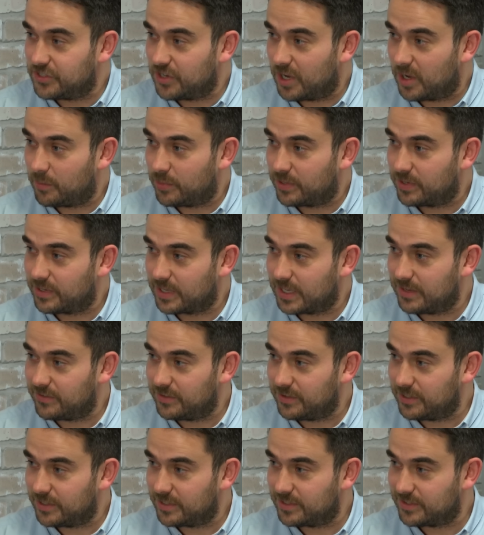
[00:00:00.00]
the job,
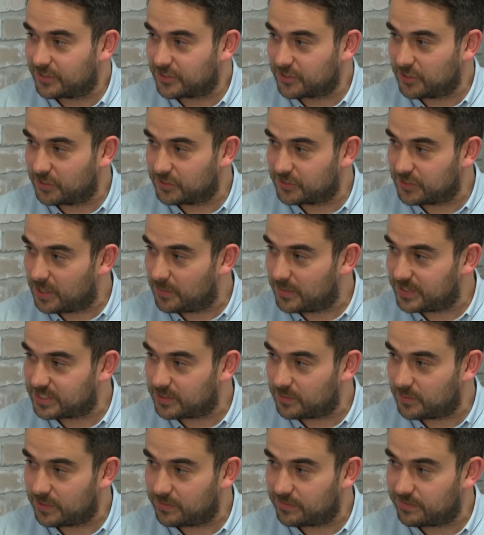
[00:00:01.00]
given the
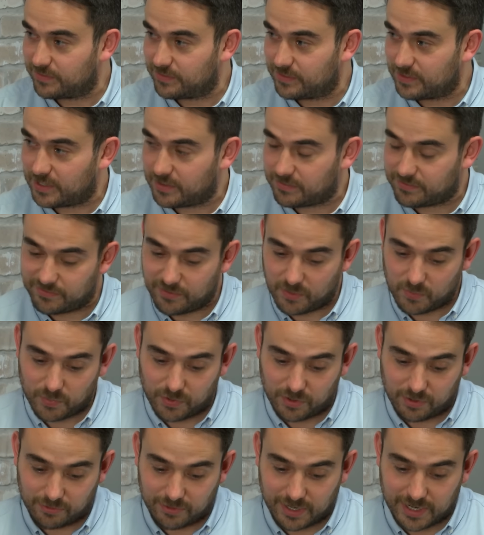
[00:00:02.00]
short-termism of
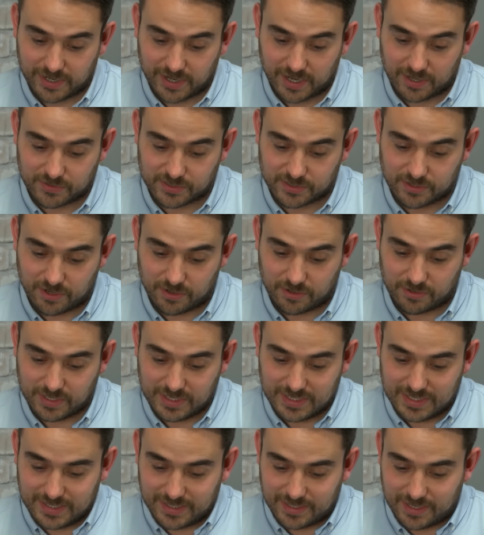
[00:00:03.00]
football right now.
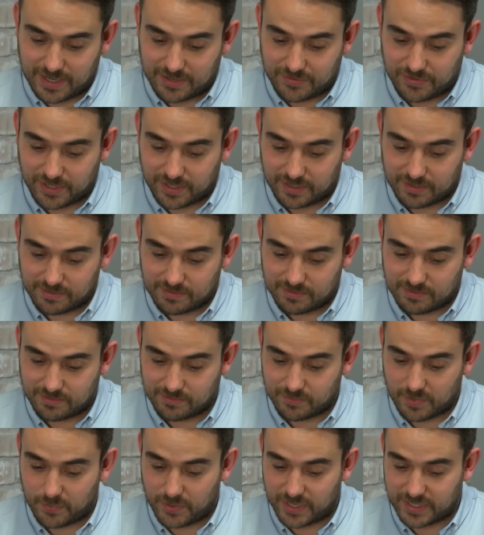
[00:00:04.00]
So, yeah, I think
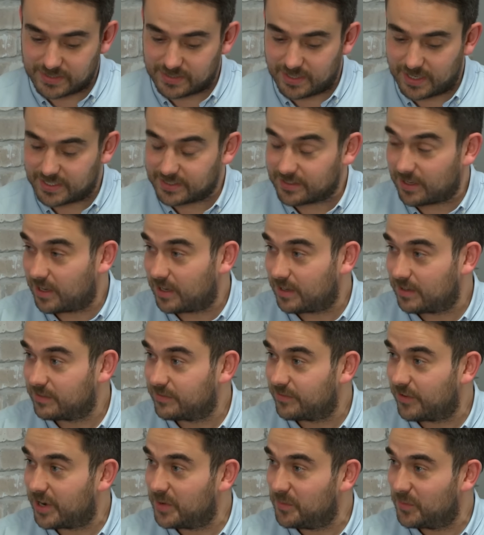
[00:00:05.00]
maybe his days
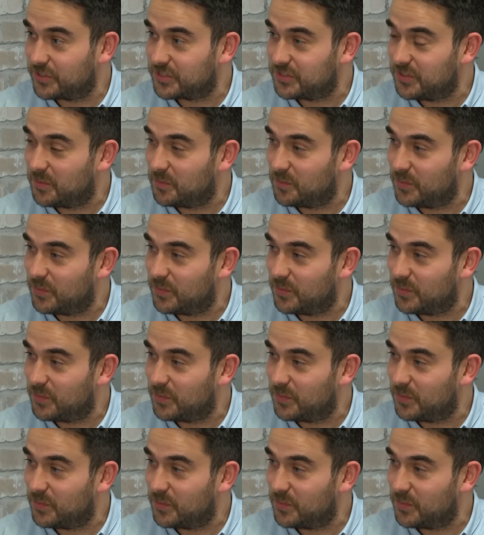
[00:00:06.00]
are very much